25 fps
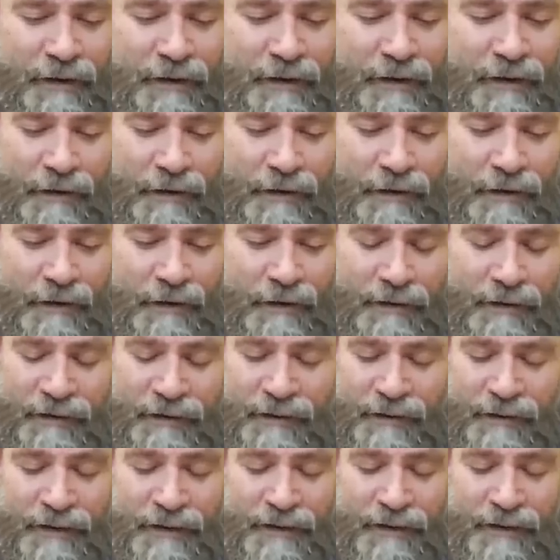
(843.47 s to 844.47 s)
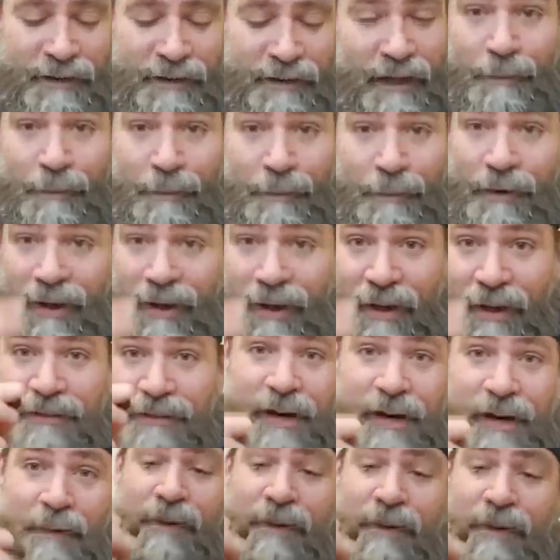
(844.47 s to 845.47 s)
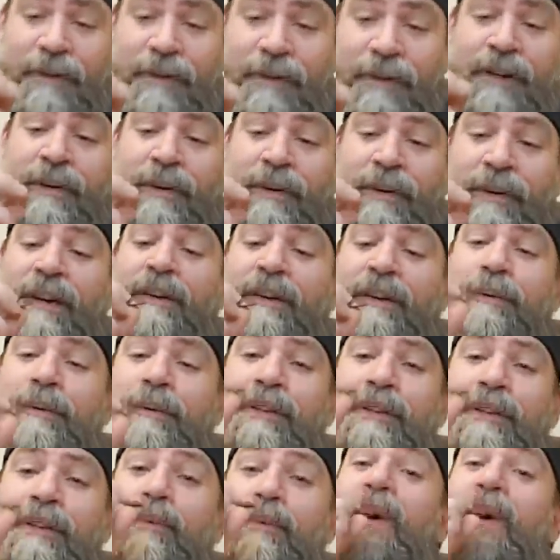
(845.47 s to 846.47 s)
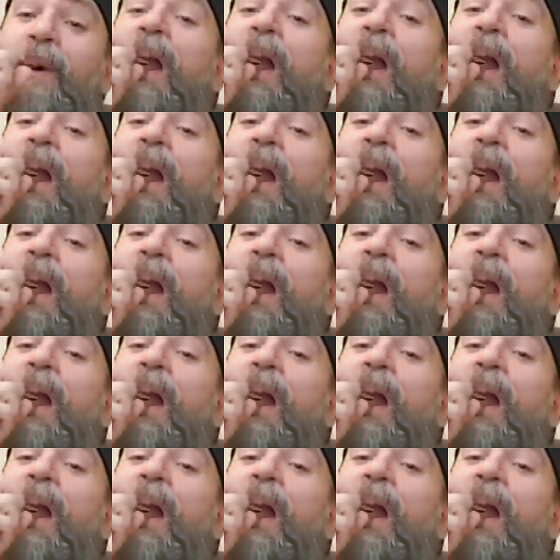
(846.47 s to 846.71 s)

Oh, I'm gonna go ahead and try one. Here we go. Three, two, one.